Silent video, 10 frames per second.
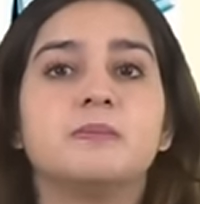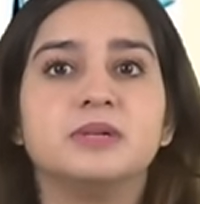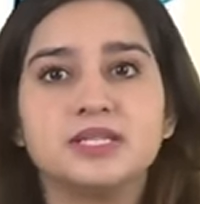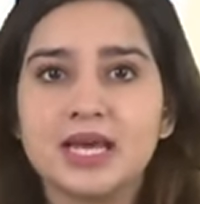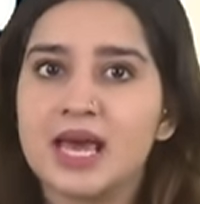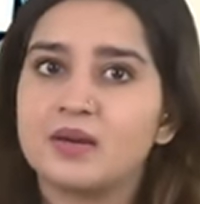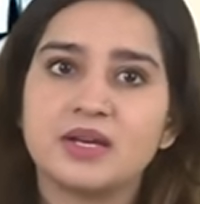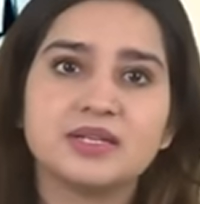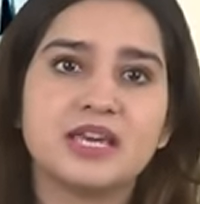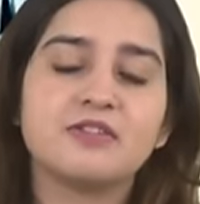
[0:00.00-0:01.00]
Mr.
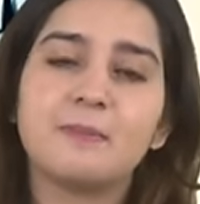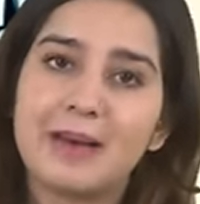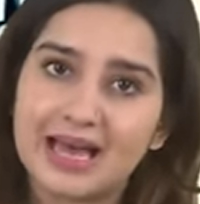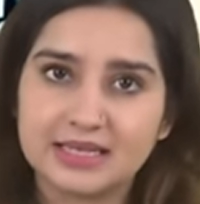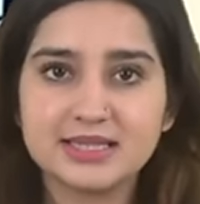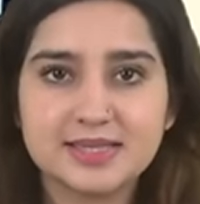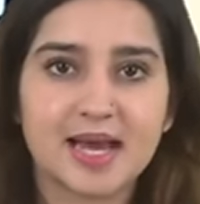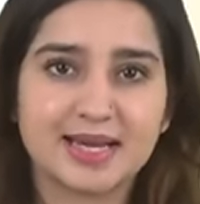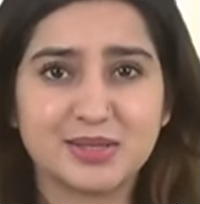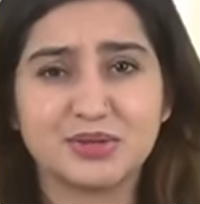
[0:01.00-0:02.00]
Herriot gave a balanced
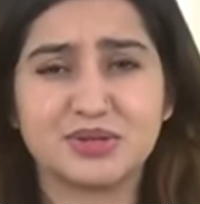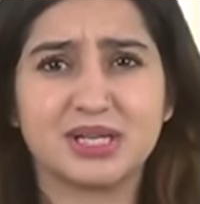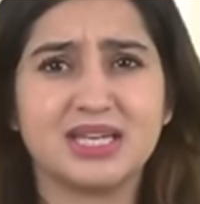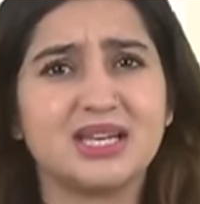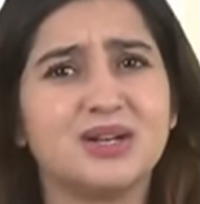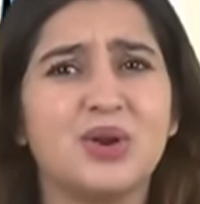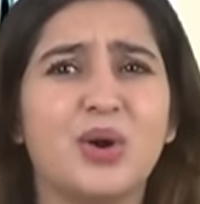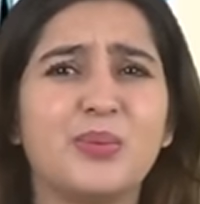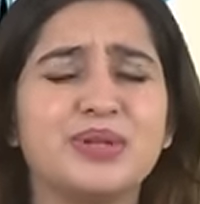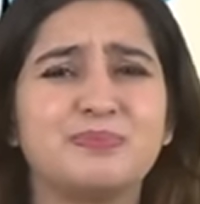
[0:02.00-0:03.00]
diet to Tricky
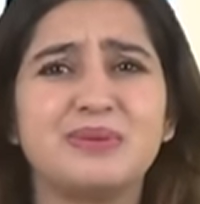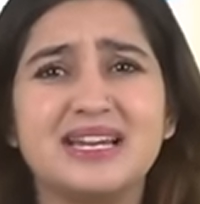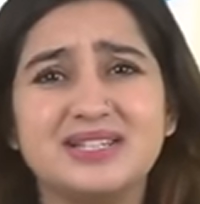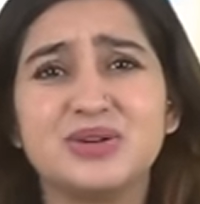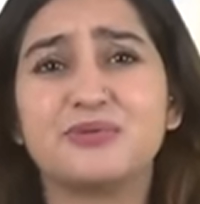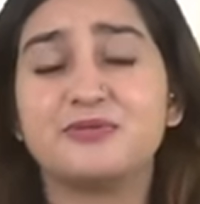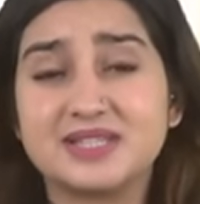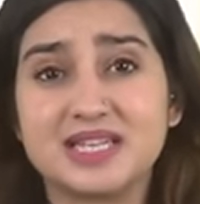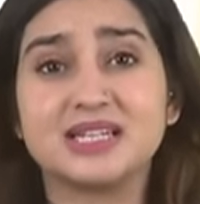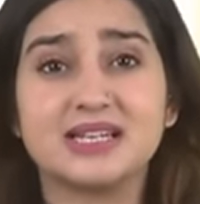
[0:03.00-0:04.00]
along with plenty of
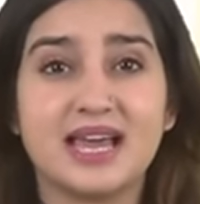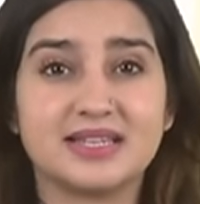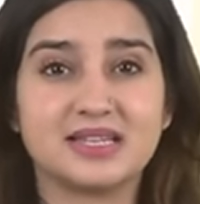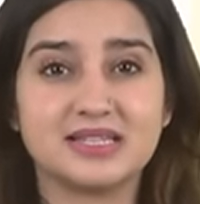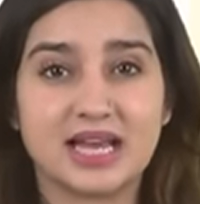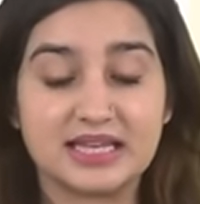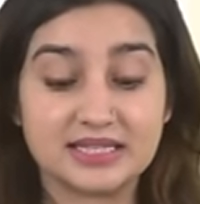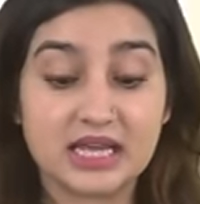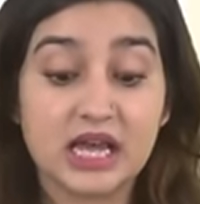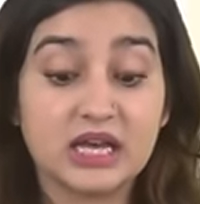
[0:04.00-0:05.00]
physical
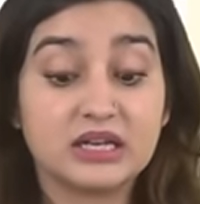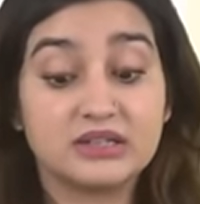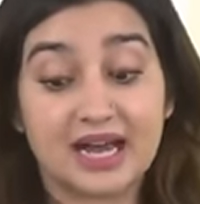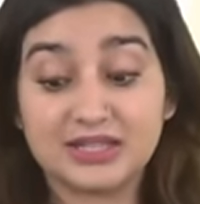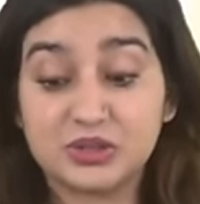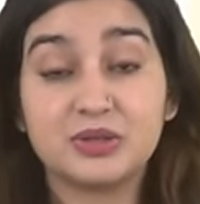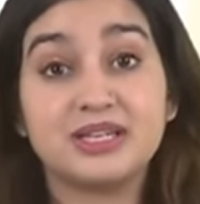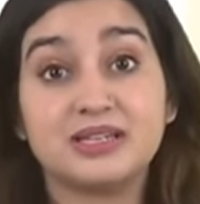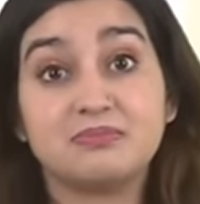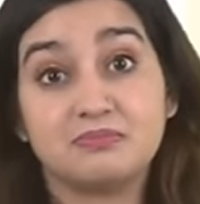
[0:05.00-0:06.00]
exercise. Gradually,